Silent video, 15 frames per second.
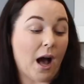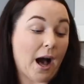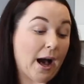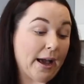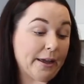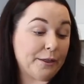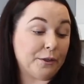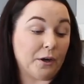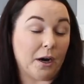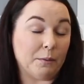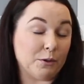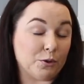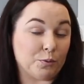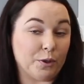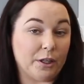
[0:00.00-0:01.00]
I thought
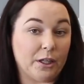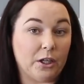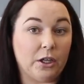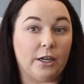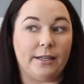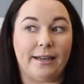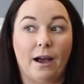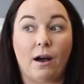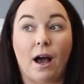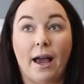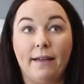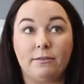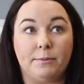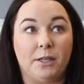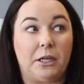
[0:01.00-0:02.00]
was really good. Now, I
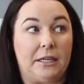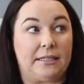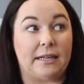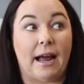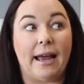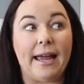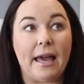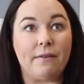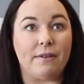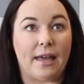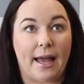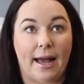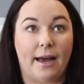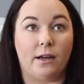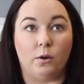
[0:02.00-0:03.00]
have to be honest, I haven't
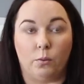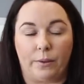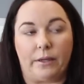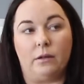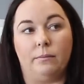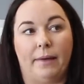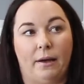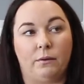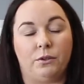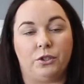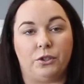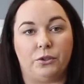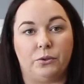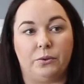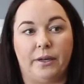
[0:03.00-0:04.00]
had a real Mountain
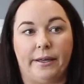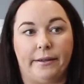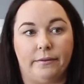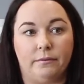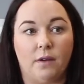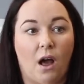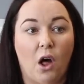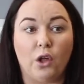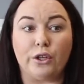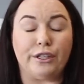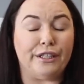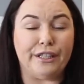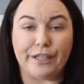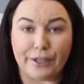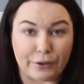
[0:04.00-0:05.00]
Dew in
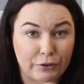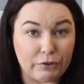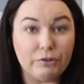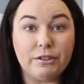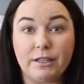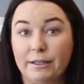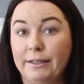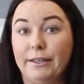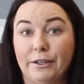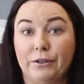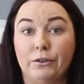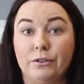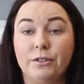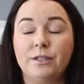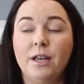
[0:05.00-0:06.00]
years,
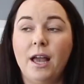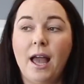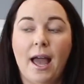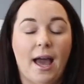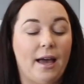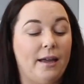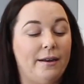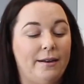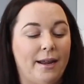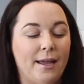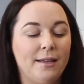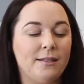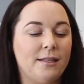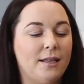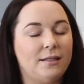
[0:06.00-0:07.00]
years. And
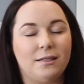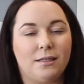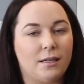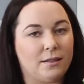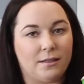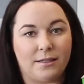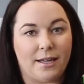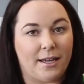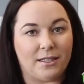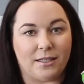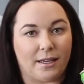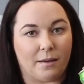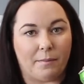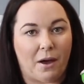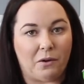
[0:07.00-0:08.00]
Nate says it doesn't taste
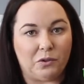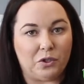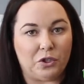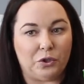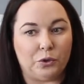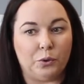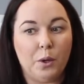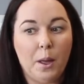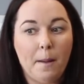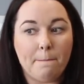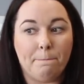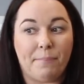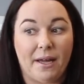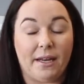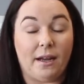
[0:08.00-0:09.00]
like a Mountain Dew,
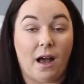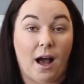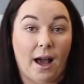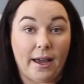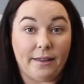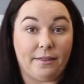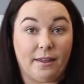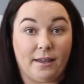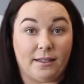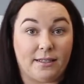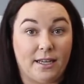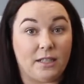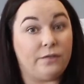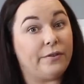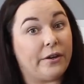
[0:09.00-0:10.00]
but I think it
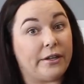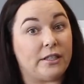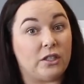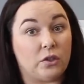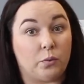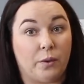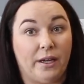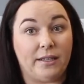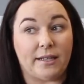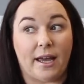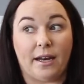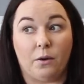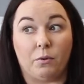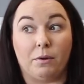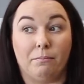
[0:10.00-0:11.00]
tastes very sweet
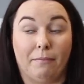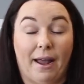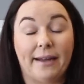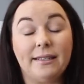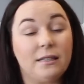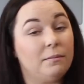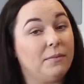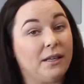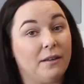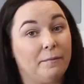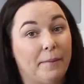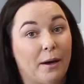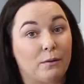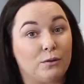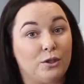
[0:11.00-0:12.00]
and it reminded me
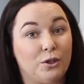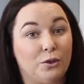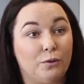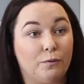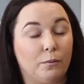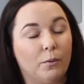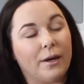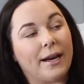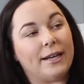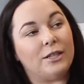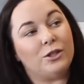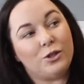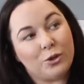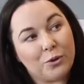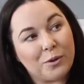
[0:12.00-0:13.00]
of Mountain Dew from what
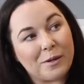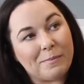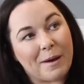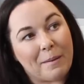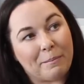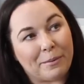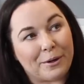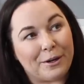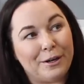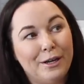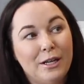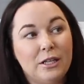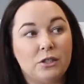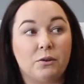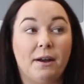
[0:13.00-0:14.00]
I do remember.
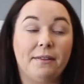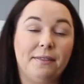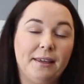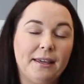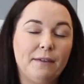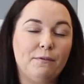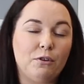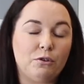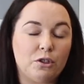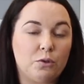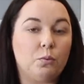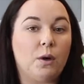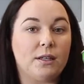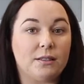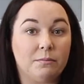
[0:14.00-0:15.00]
So I think if you
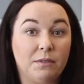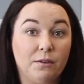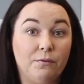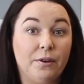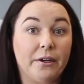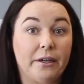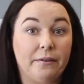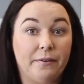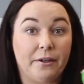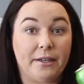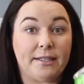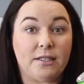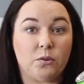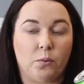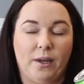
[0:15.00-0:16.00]
just want something very,
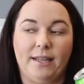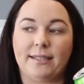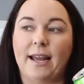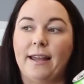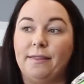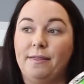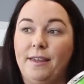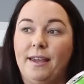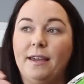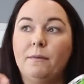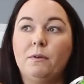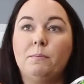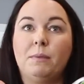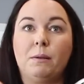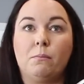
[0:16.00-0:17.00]
very sweet, I think it
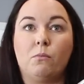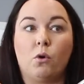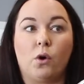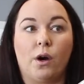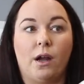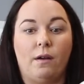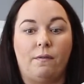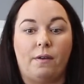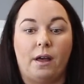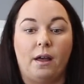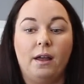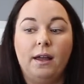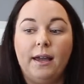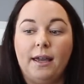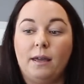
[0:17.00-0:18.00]
would be more of
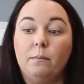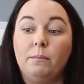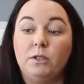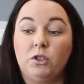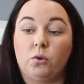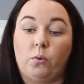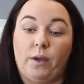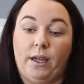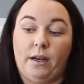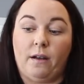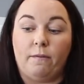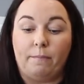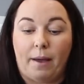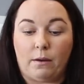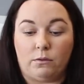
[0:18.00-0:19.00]
a in-between
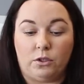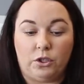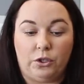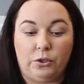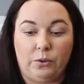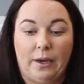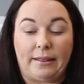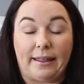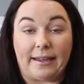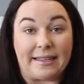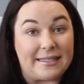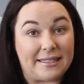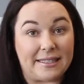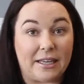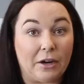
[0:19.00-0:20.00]
of Mountain Dew and like
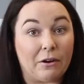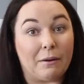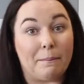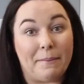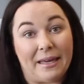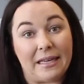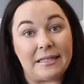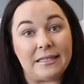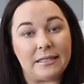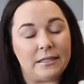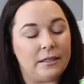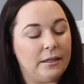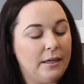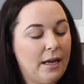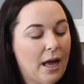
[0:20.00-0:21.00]
a Sierra
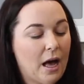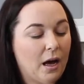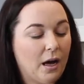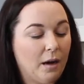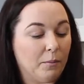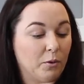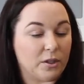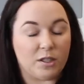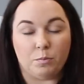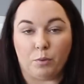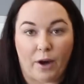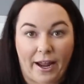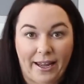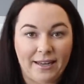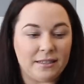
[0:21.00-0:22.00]
Mist um, or
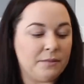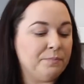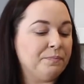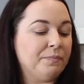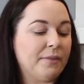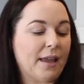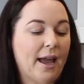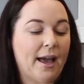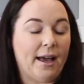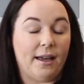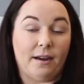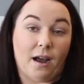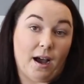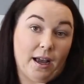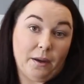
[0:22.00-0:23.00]
Sprite.
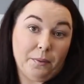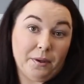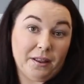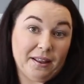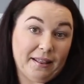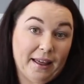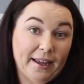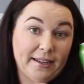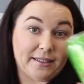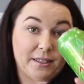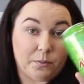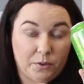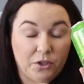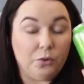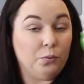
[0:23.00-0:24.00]
And I really liked
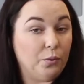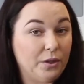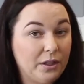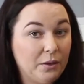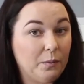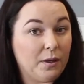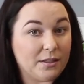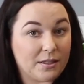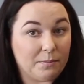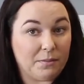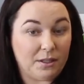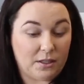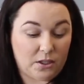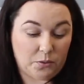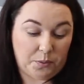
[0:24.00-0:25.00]
it. When you really want
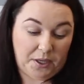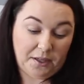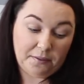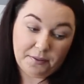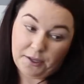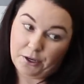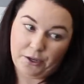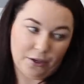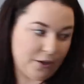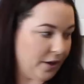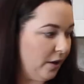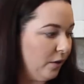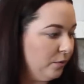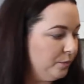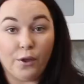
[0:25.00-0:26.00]
something sweet, there you
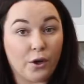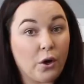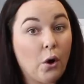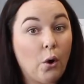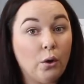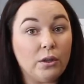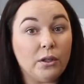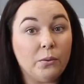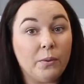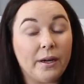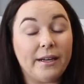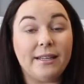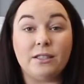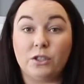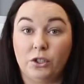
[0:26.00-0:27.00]
go. The cola
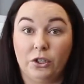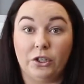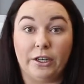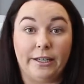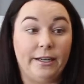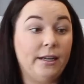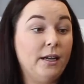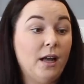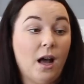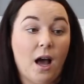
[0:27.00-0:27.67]
one is good.